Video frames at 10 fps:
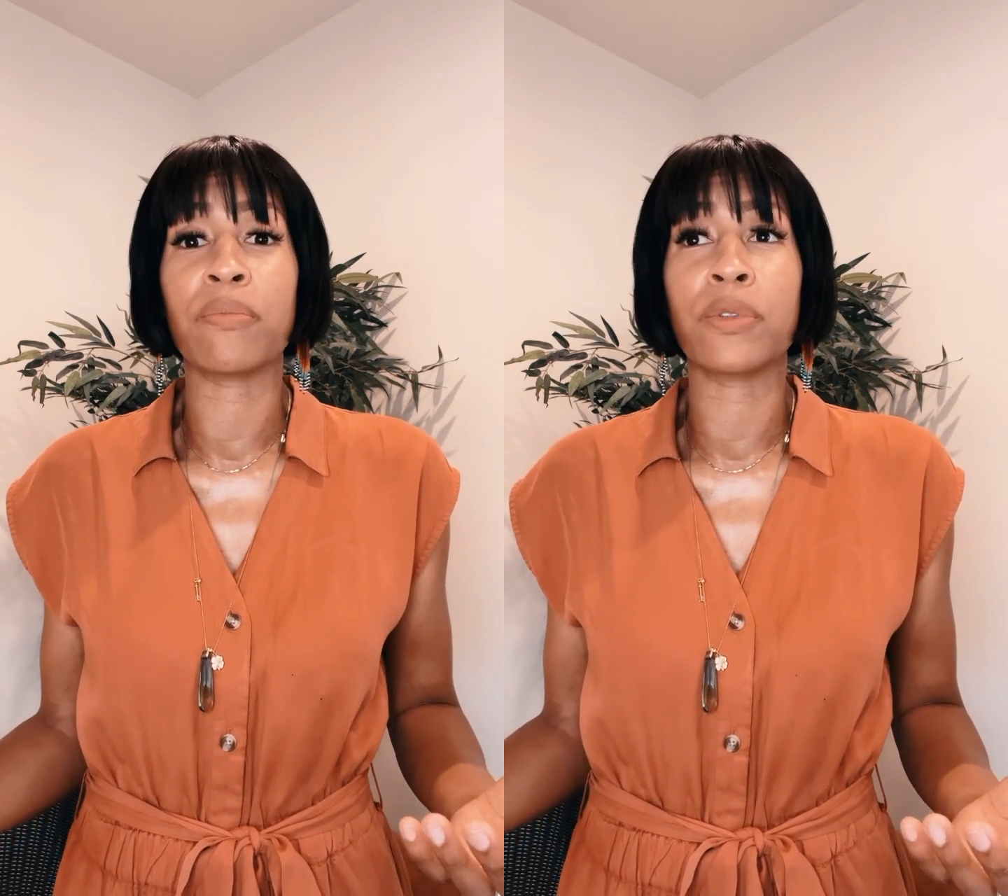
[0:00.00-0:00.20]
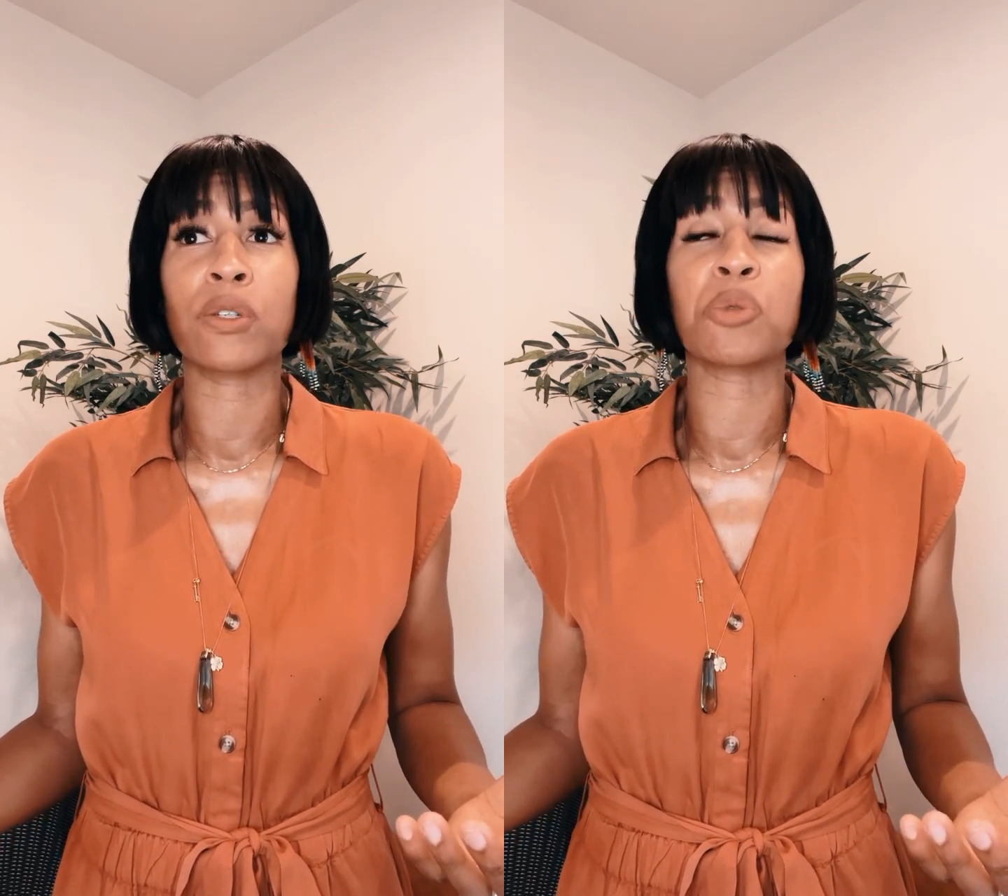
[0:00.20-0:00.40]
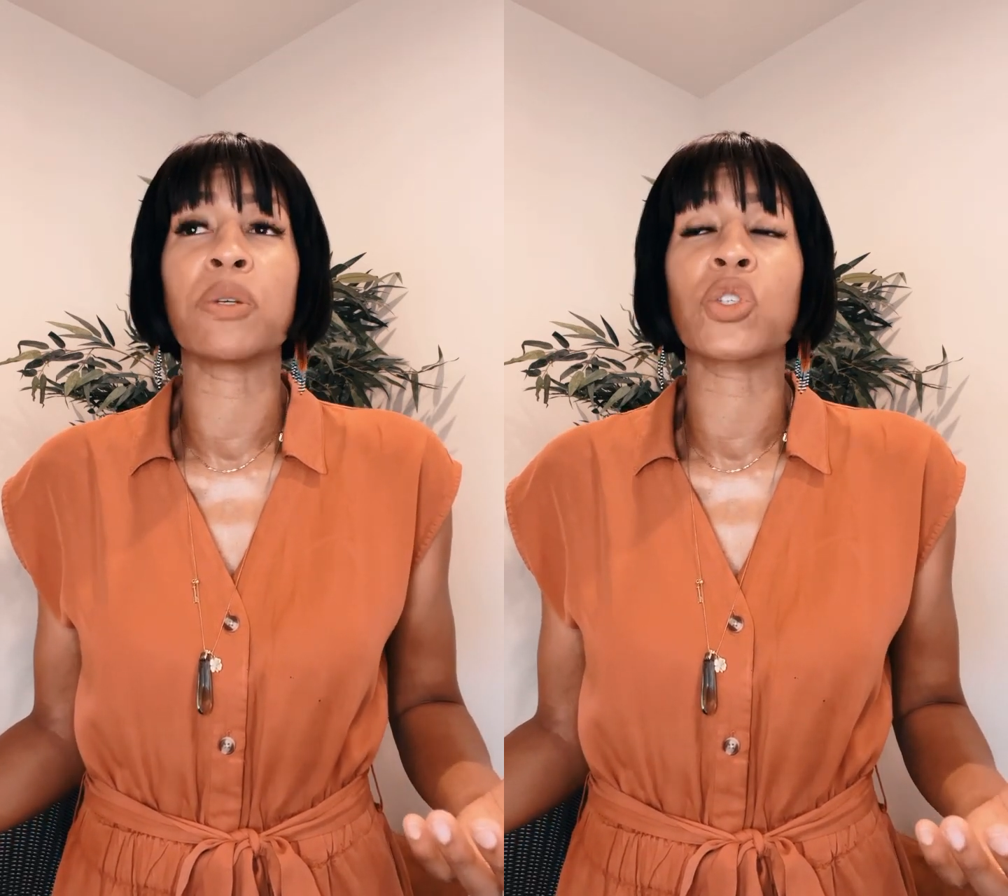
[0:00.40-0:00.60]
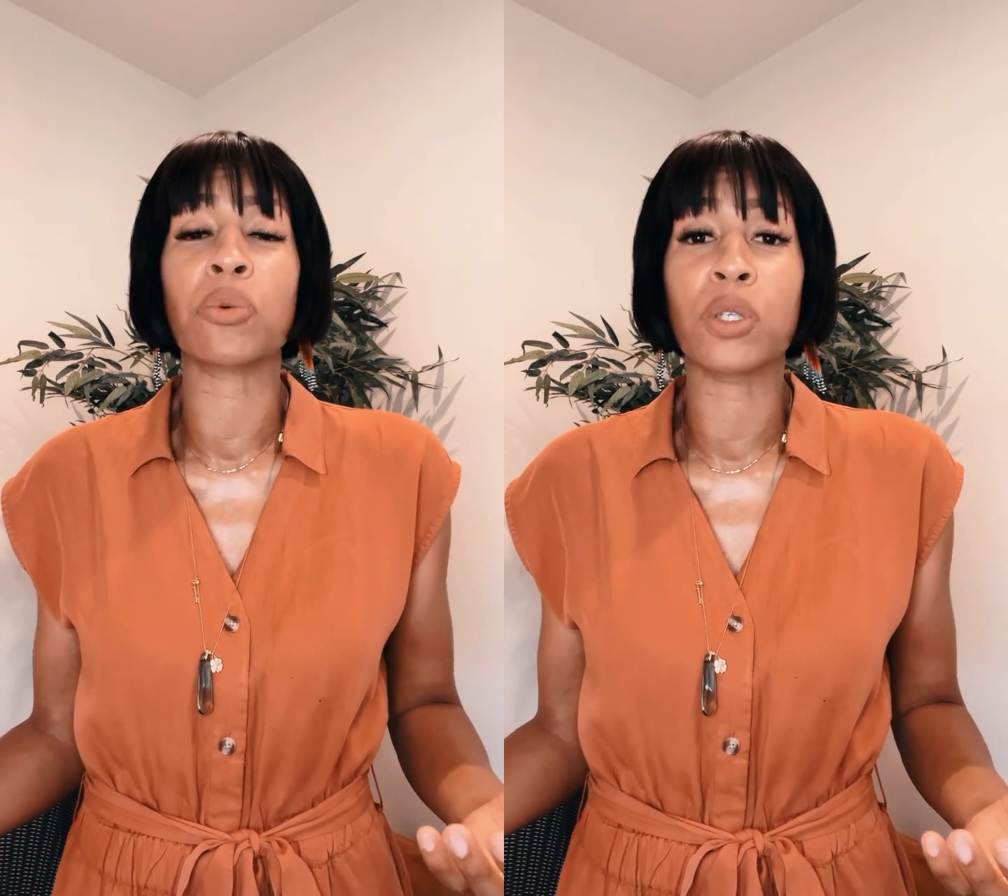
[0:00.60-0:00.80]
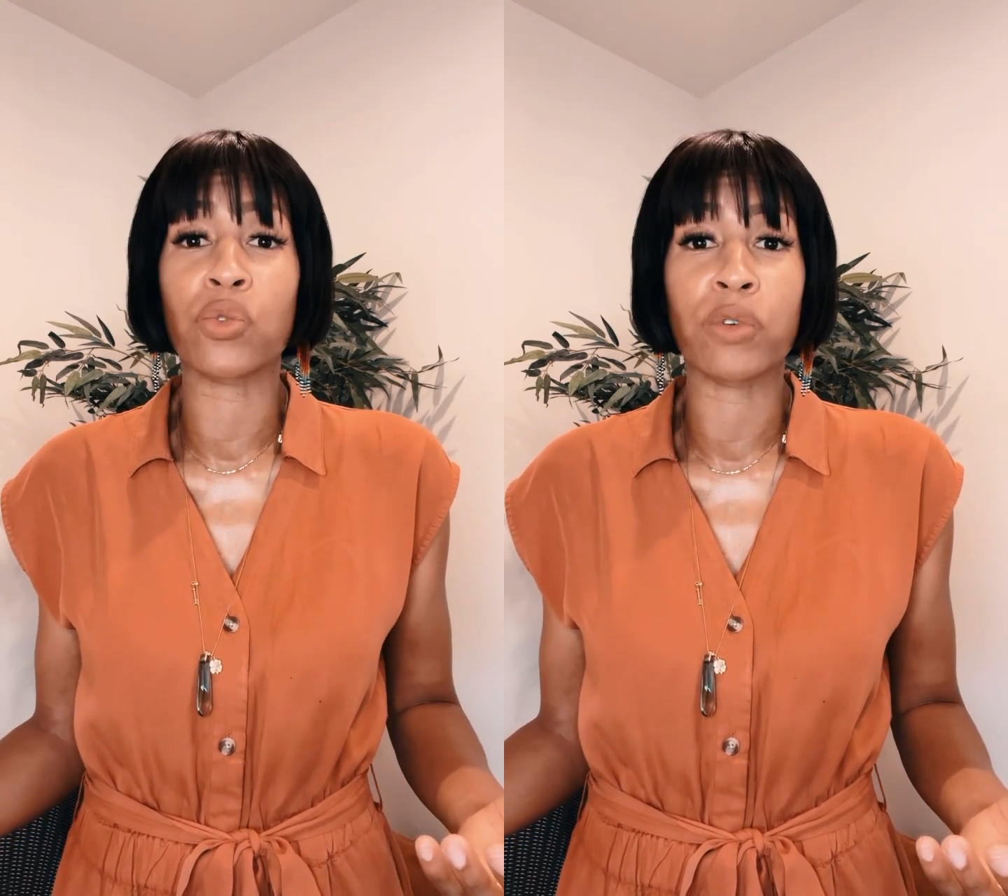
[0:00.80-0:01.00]
there's been so
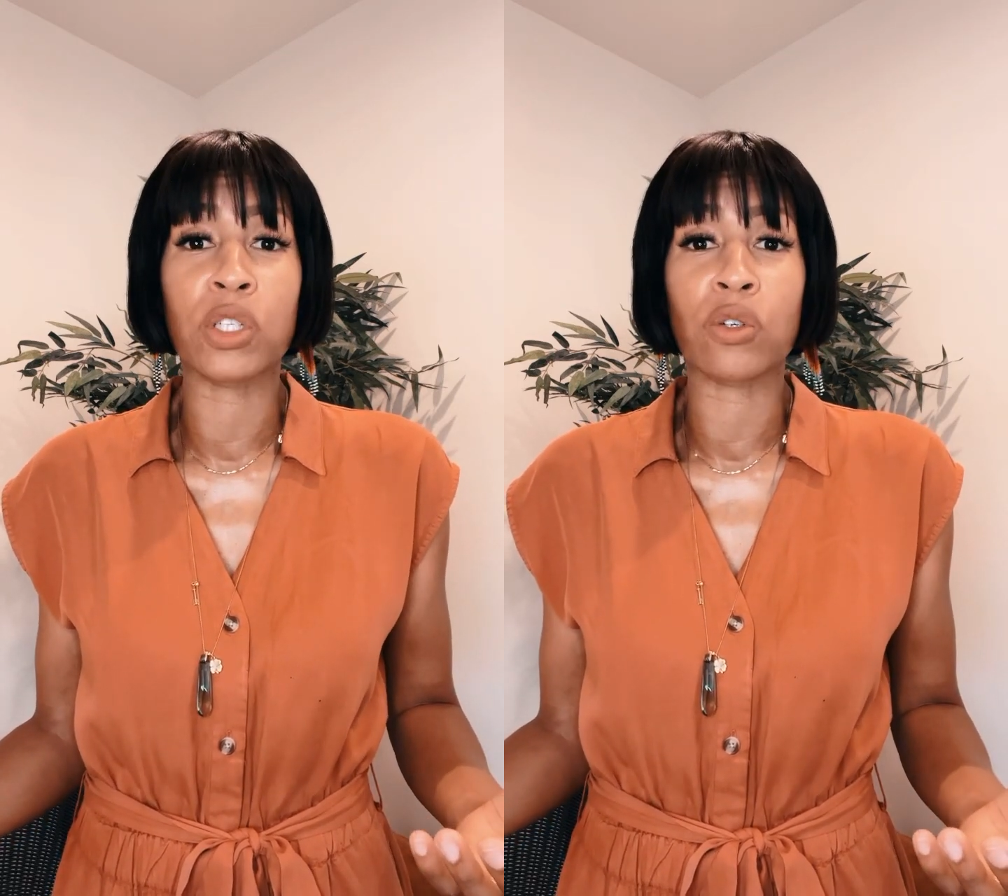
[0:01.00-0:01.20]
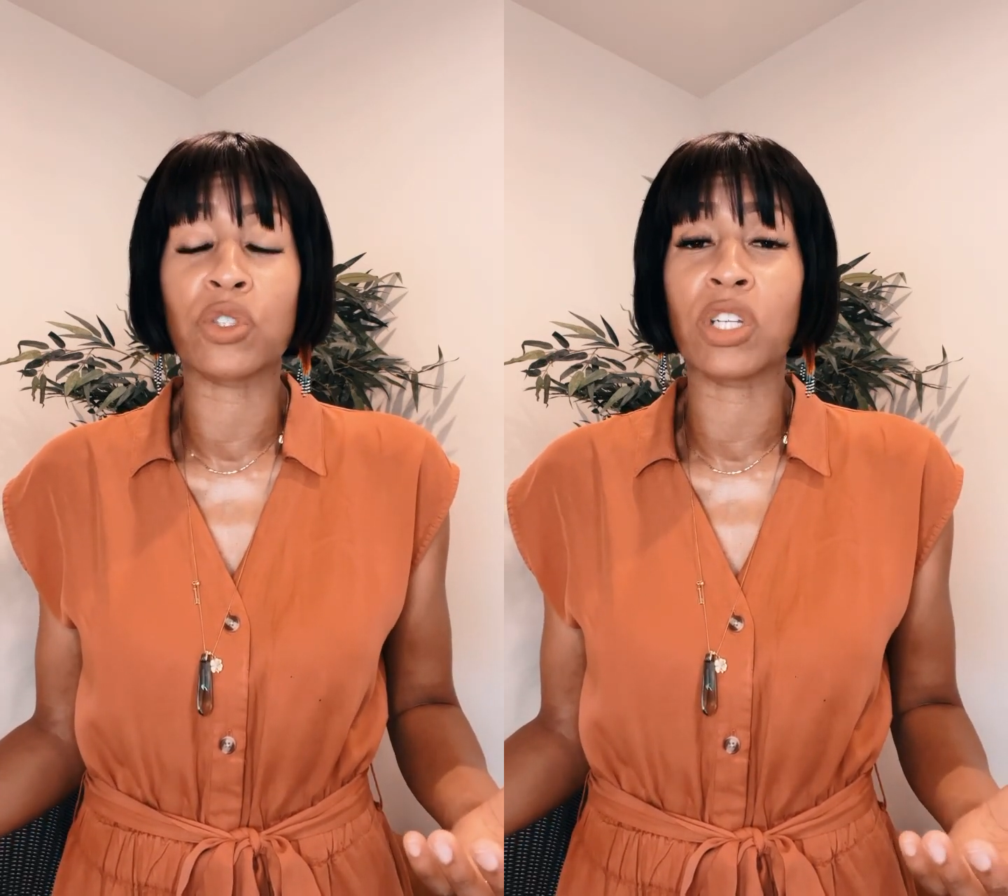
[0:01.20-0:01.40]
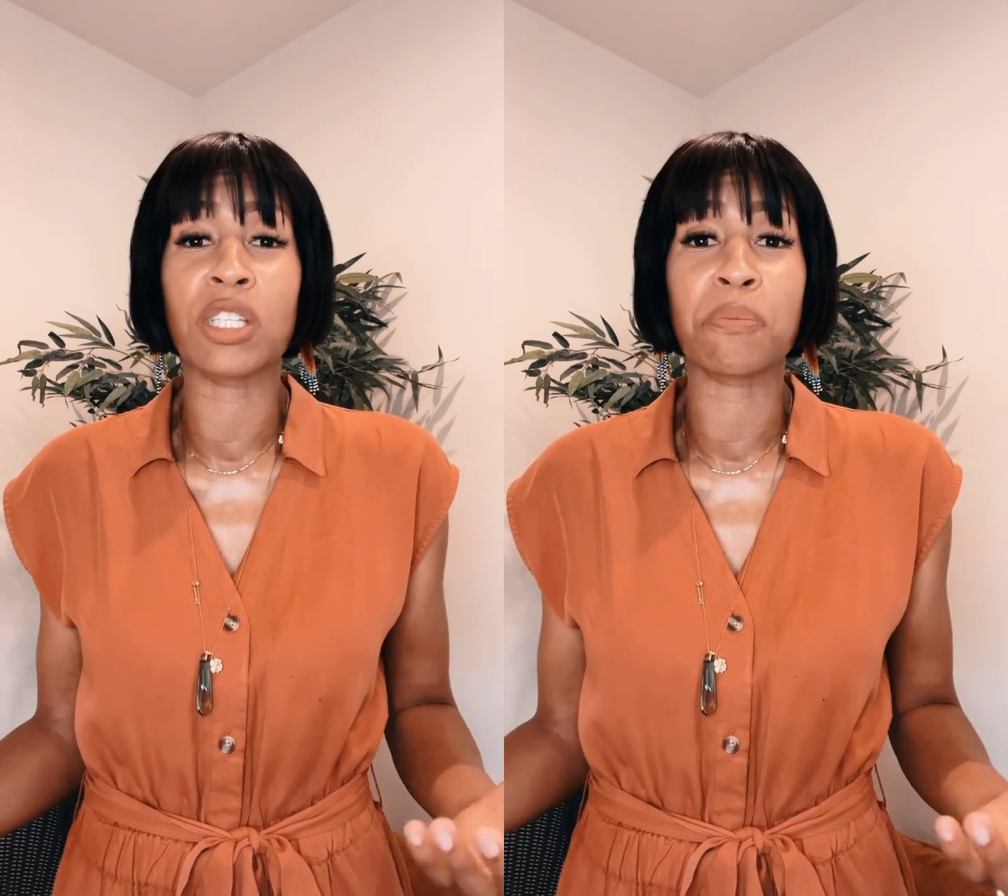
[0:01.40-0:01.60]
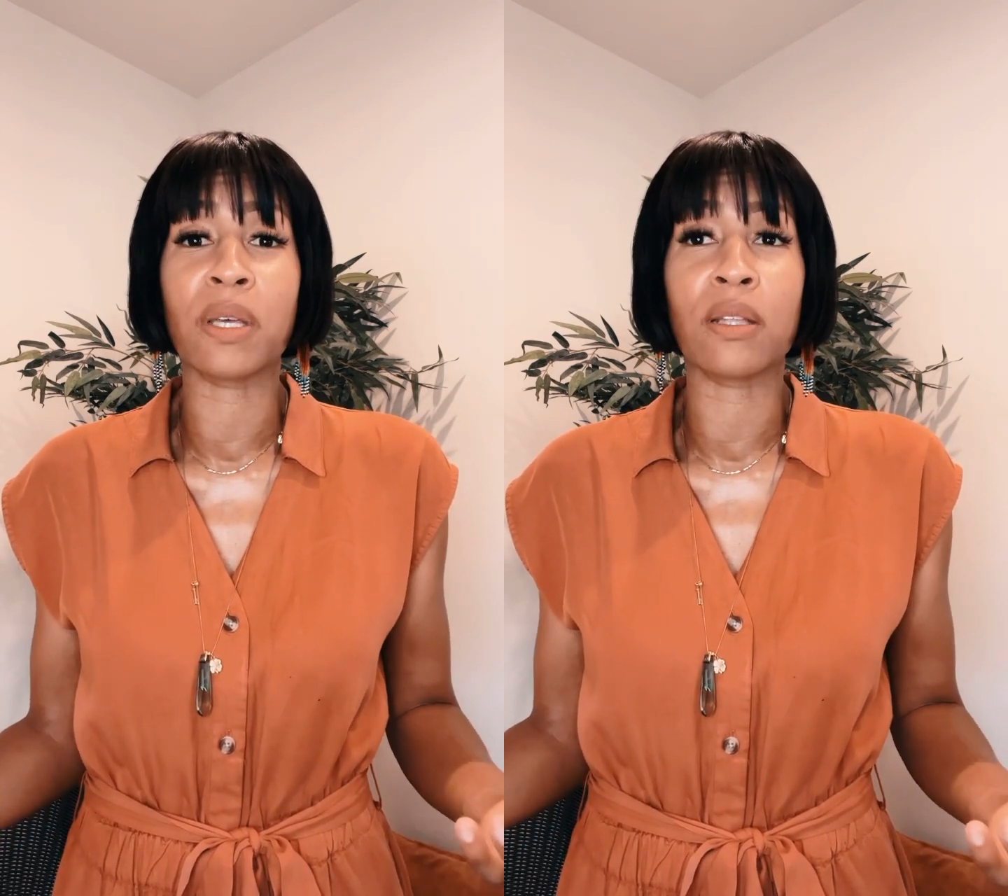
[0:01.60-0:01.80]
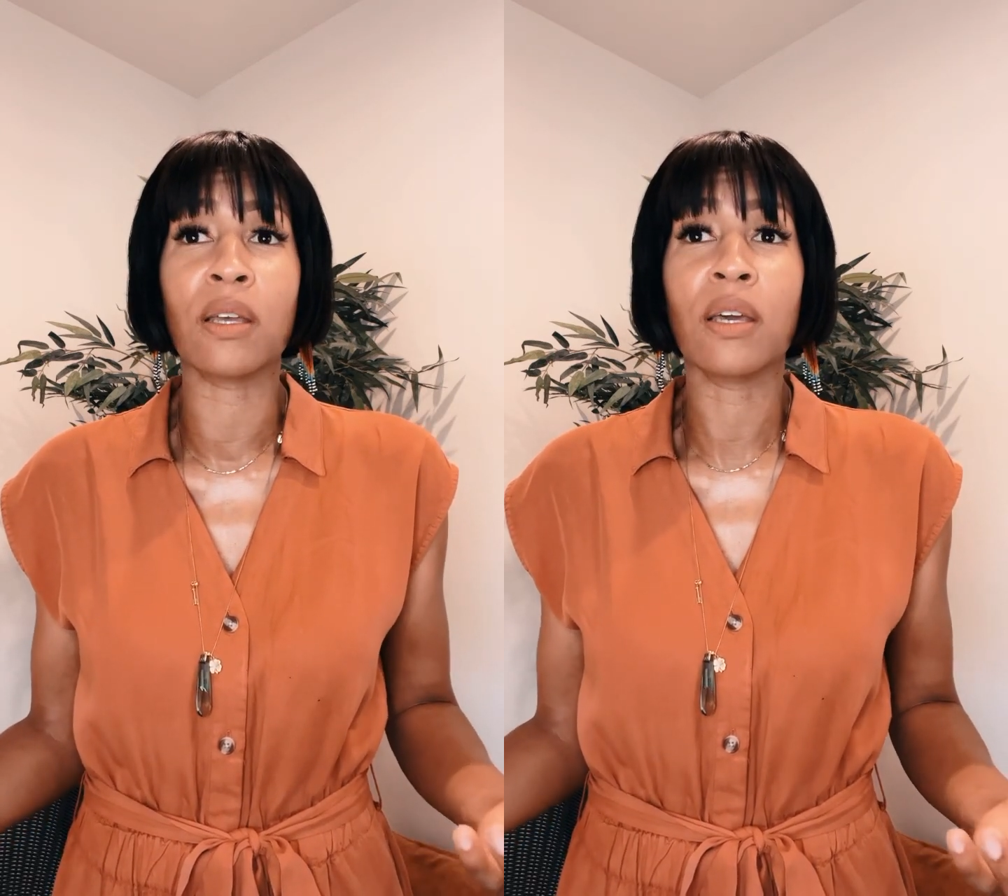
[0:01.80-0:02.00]
much research, and it's
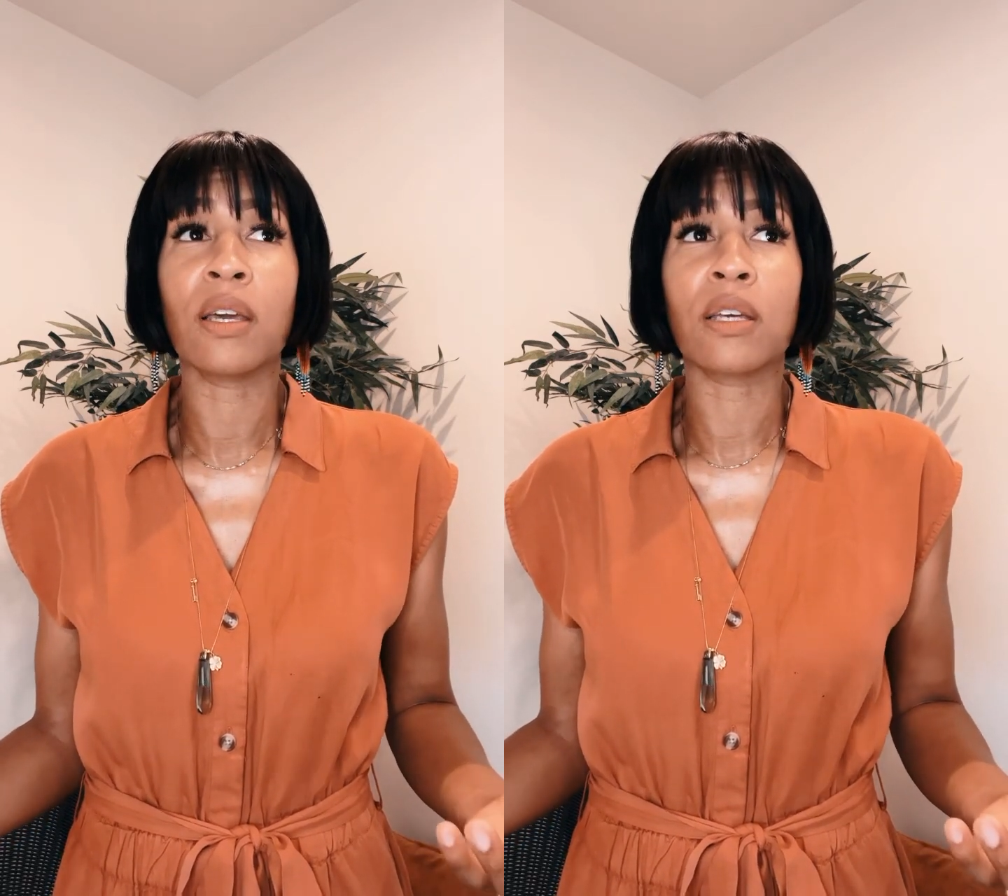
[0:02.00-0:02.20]
been